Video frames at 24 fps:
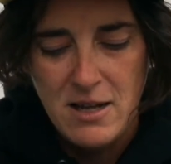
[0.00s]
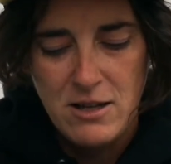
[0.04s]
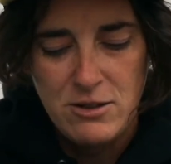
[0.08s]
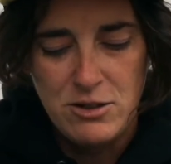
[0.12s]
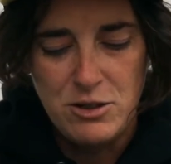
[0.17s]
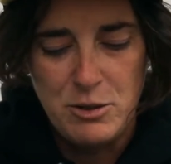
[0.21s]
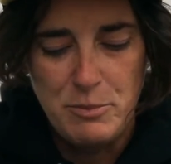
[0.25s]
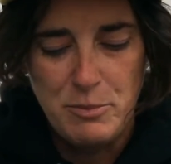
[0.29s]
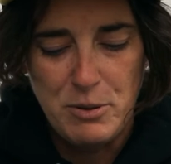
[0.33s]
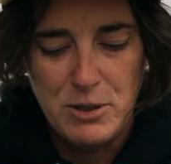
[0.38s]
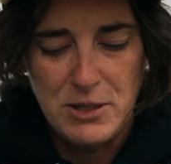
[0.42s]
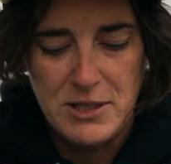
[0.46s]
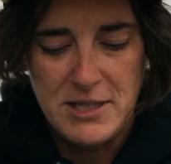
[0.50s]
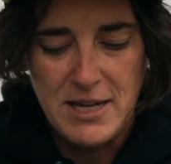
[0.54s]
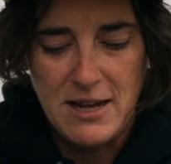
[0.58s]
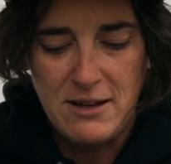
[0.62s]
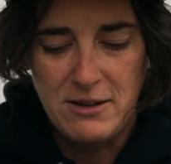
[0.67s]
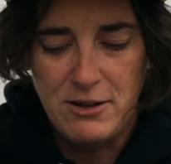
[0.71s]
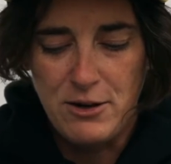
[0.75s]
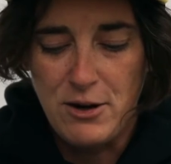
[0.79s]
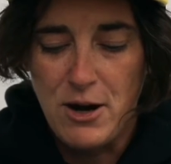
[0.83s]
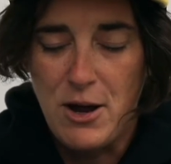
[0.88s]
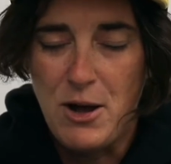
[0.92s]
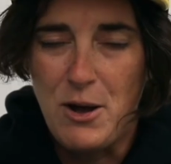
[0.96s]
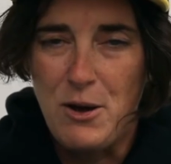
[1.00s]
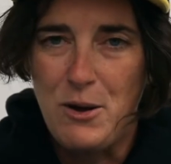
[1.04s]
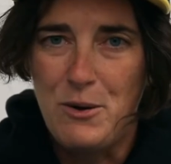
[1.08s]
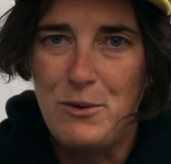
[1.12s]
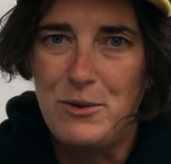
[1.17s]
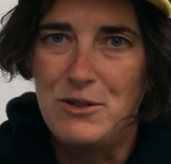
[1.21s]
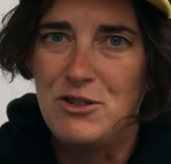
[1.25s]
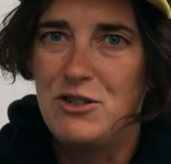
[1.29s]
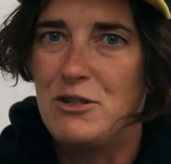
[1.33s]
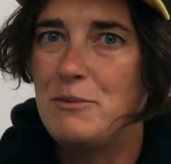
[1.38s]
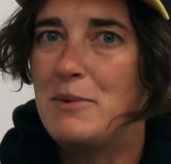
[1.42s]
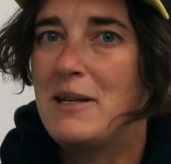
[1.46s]
She put down her hoe
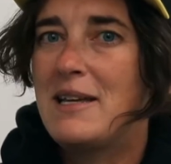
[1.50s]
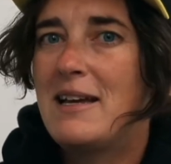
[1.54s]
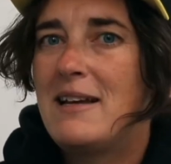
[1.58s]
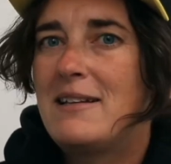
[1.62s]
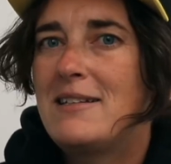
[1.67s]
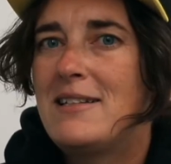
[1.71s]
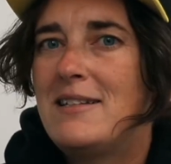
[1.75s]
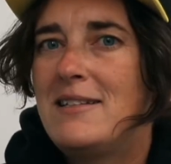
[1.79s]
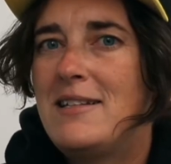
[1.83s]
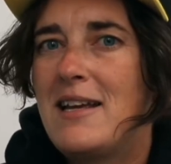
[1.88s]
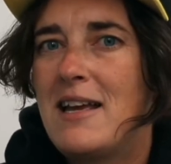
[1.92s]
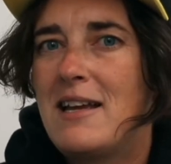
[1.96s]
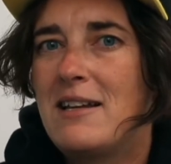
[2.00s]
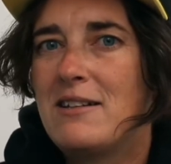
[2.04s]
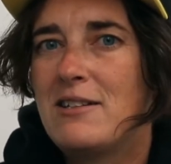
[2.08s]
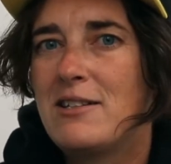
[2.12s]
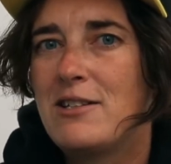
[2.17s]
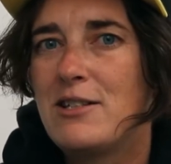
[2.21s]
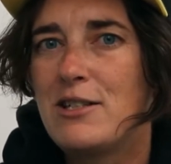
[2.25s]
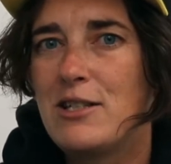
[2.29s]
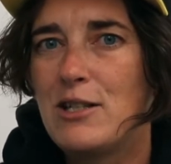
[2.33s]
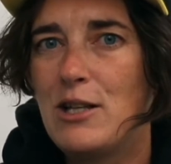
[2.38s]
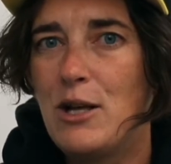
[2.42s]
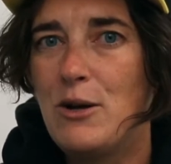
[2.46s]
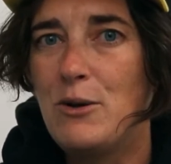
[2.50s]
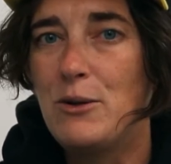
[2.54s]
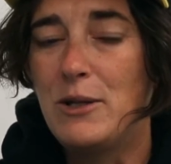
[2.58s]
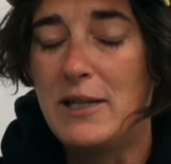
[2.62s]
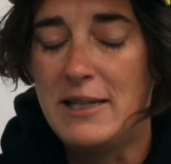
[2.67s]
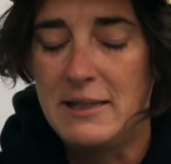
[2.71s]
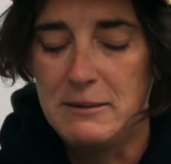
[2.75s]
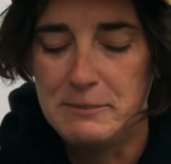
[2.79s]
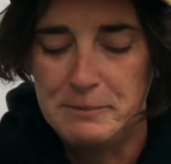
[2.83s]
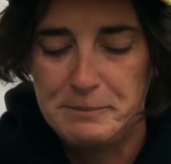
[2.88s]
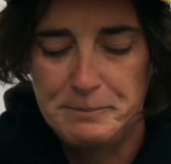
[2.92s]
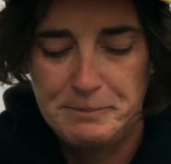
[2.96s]
and she began to dance
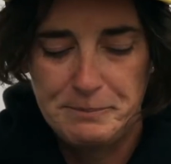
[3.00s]
slowly.